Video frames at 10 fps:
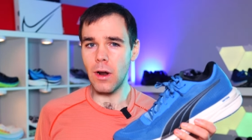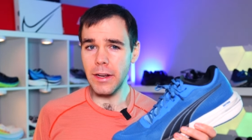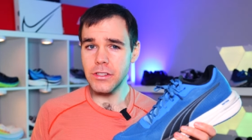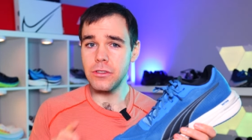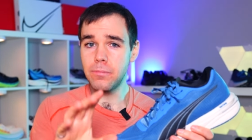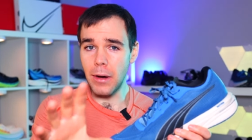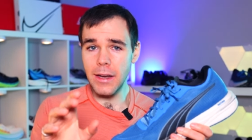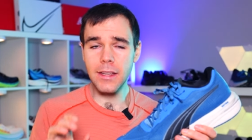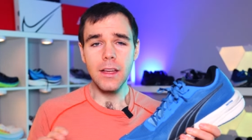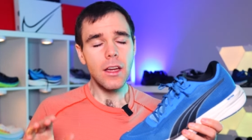running shoe,
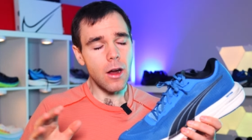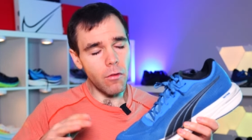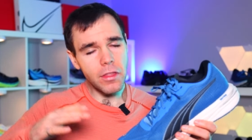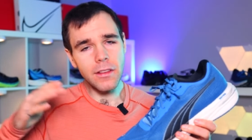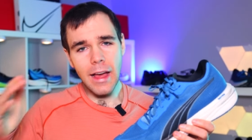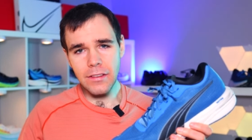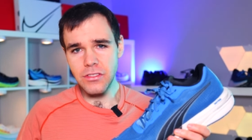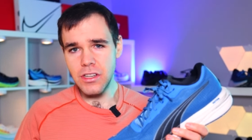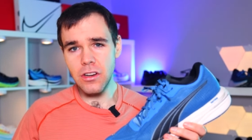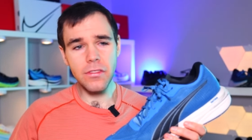but over the
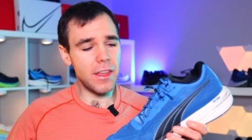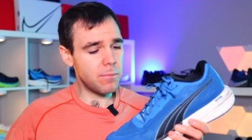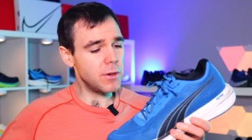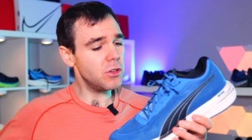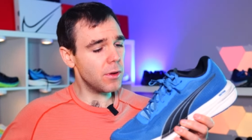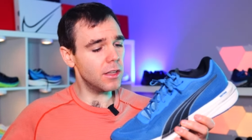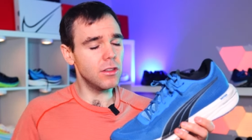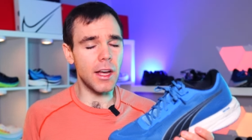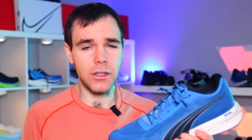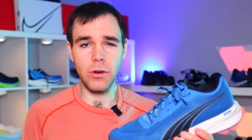last year, they've been doing a
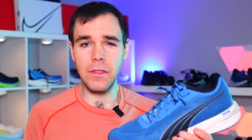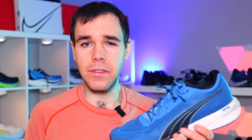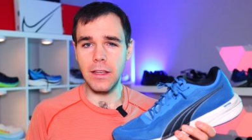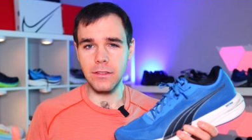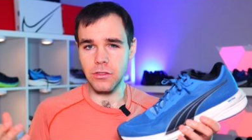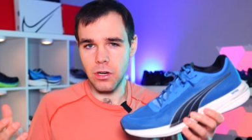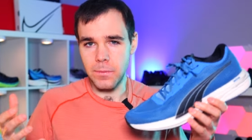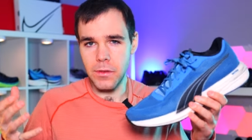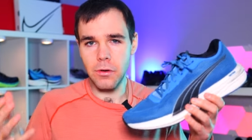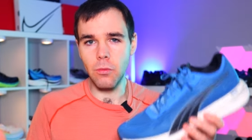lot of great things in
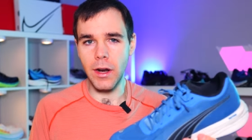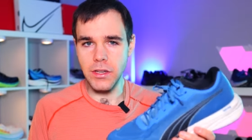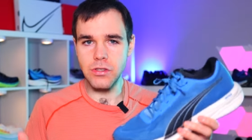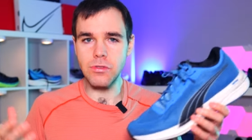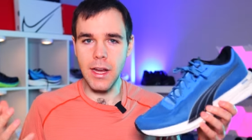terms of the running shoe